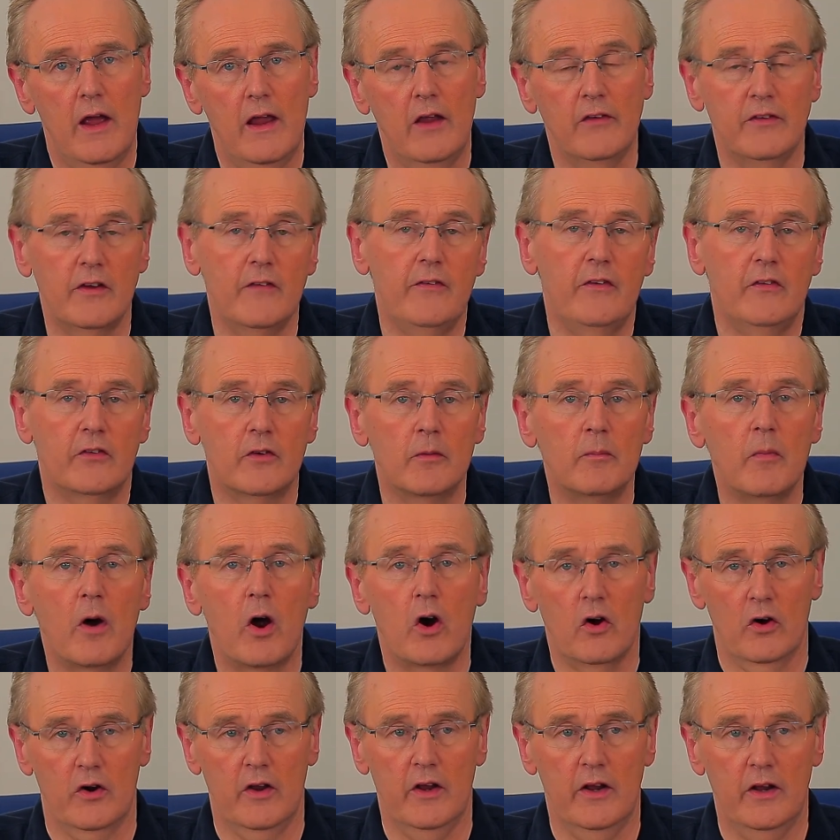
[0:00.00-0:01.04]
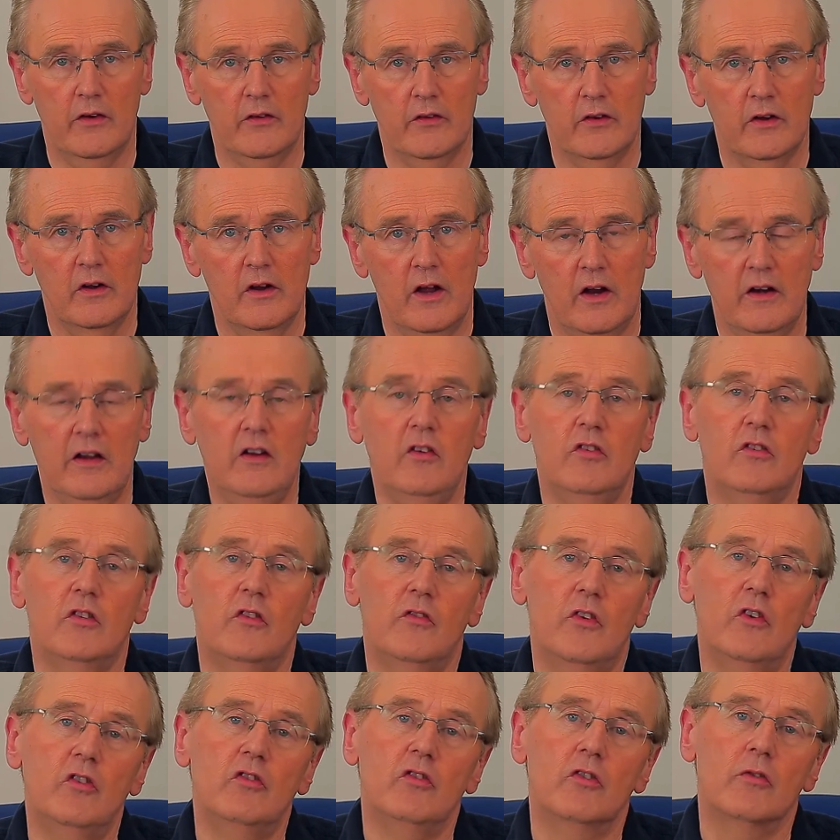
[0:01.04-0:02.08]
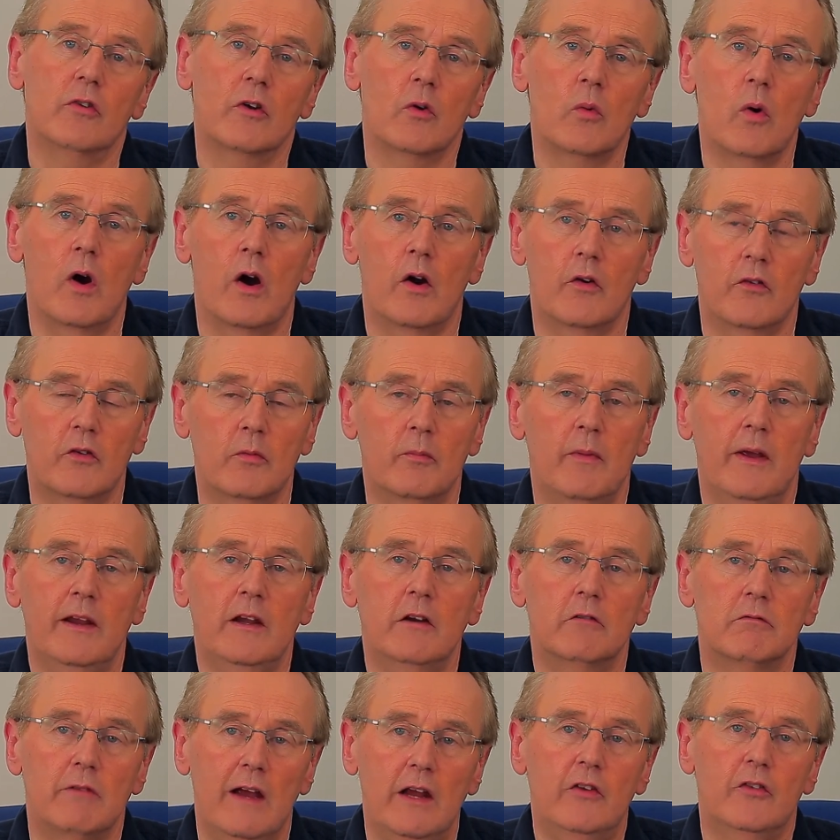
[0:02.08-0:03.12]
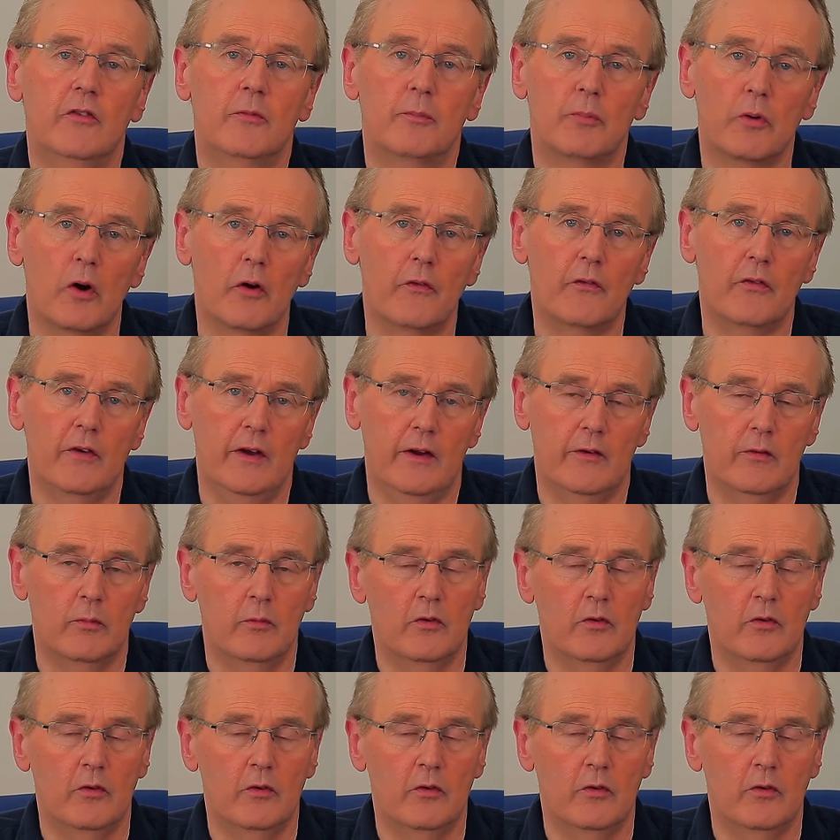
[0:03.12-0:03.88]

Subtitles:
as if it's a market, and each division is required to make a rate of profit.